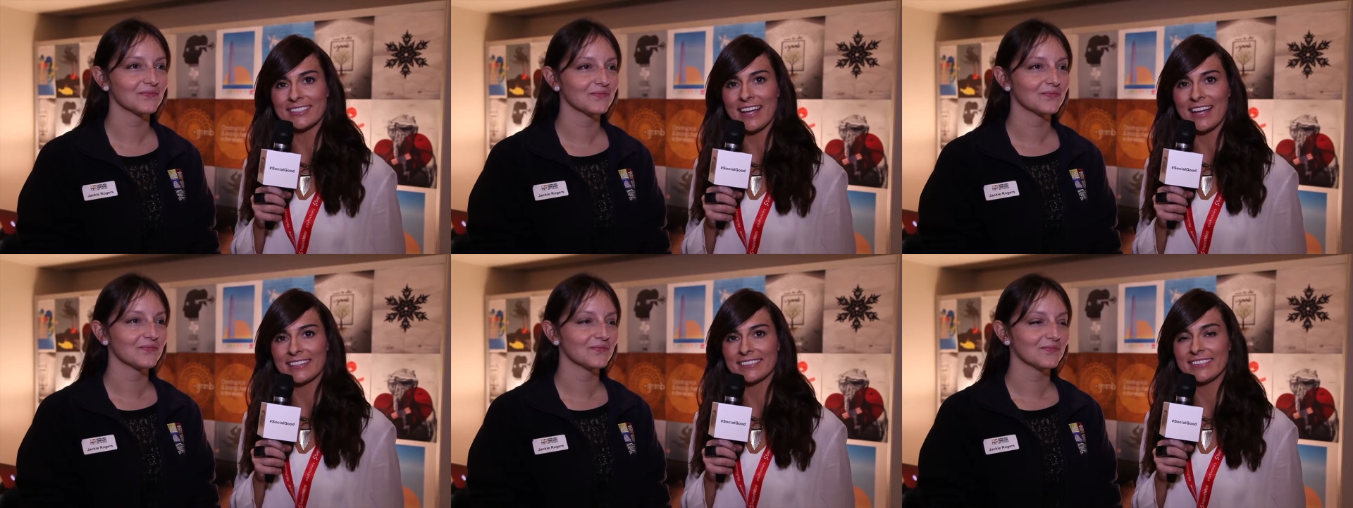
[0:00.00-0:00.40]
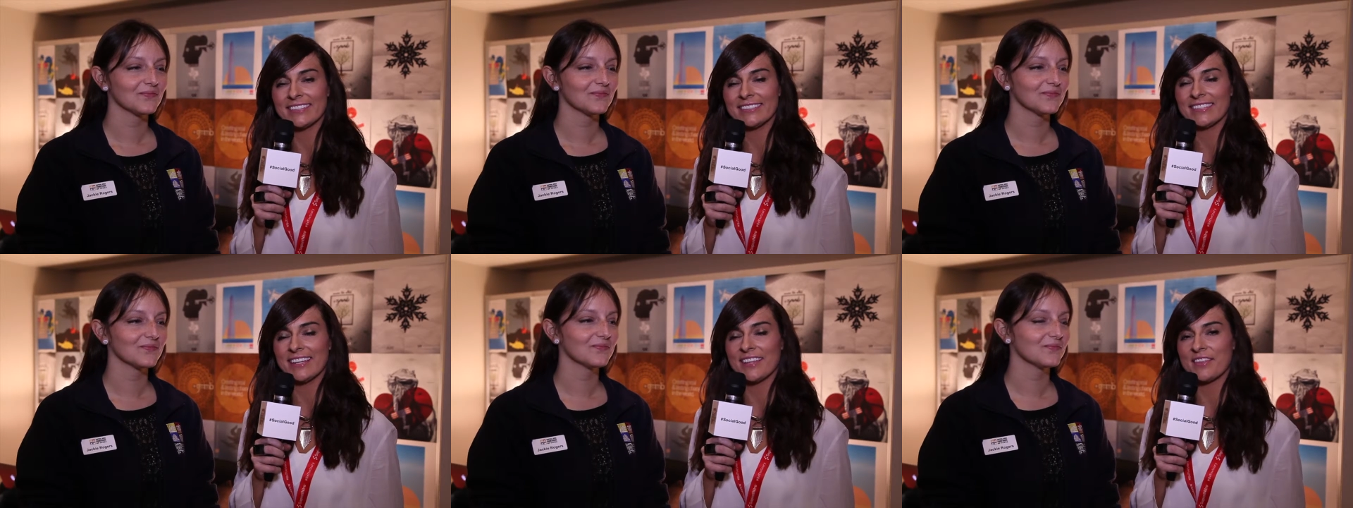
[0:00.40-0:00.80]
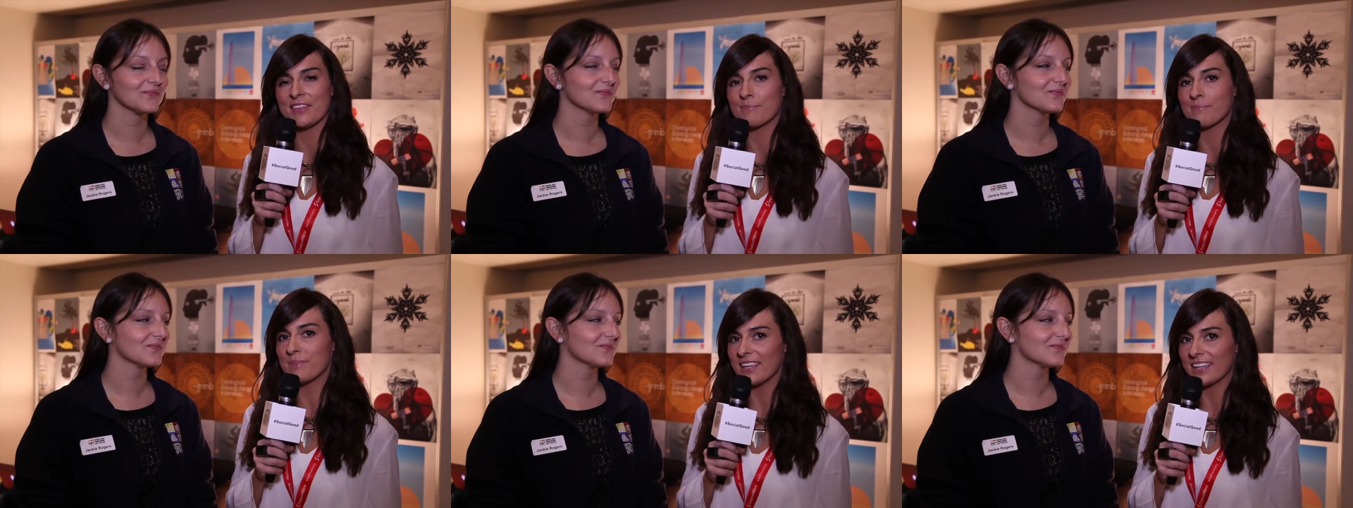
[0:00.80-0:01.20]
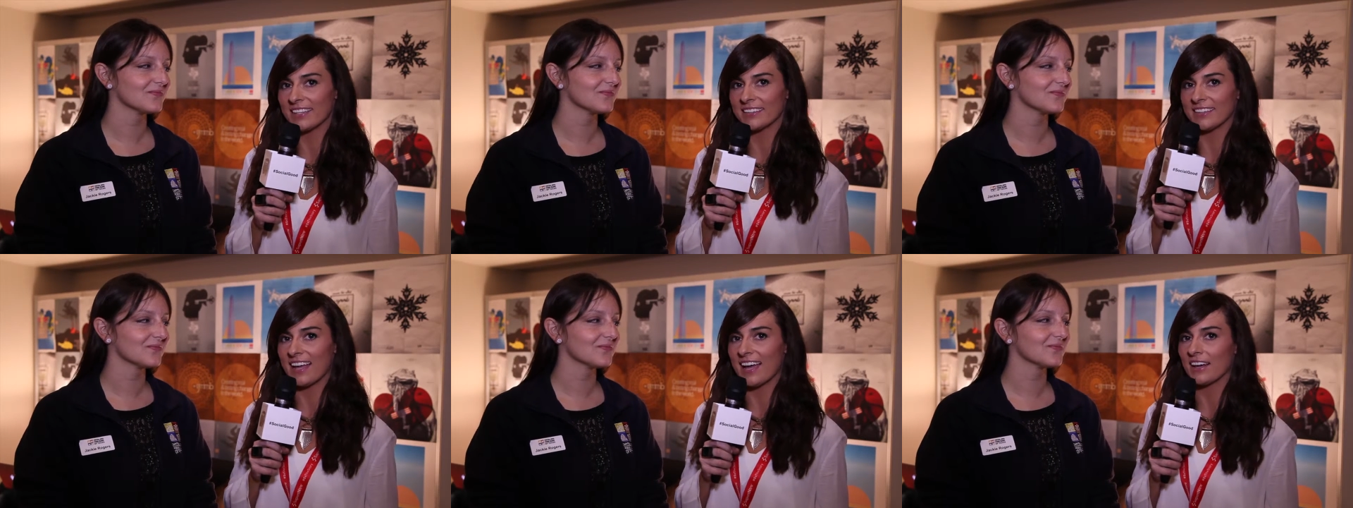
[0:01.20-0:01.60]
Speaker 1: Texas in the Beacon
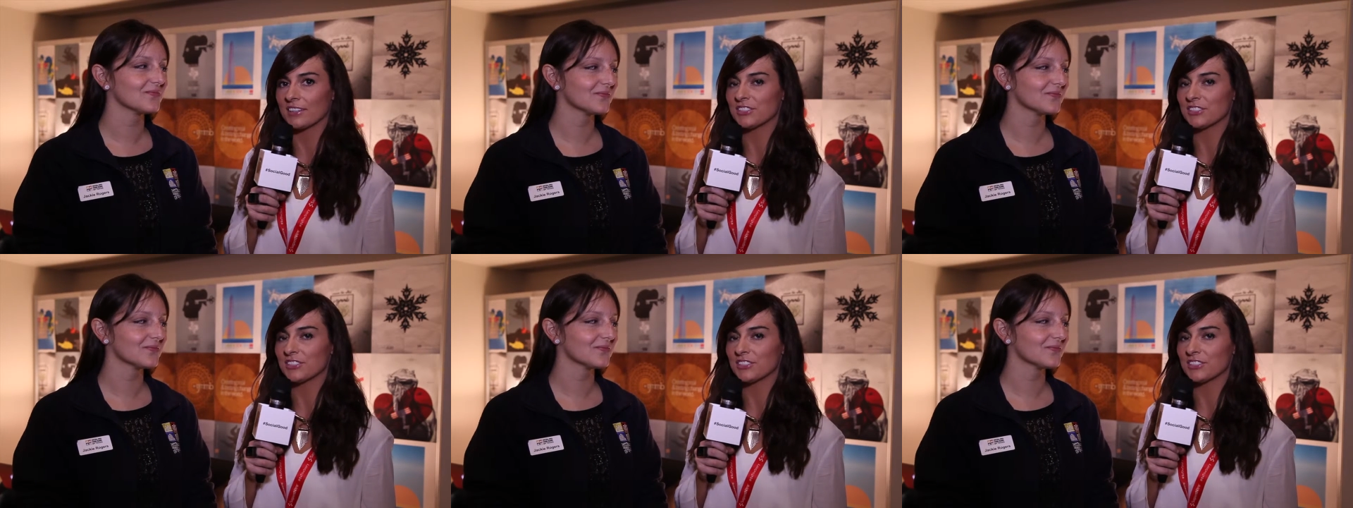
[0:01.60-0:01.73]
Lounge.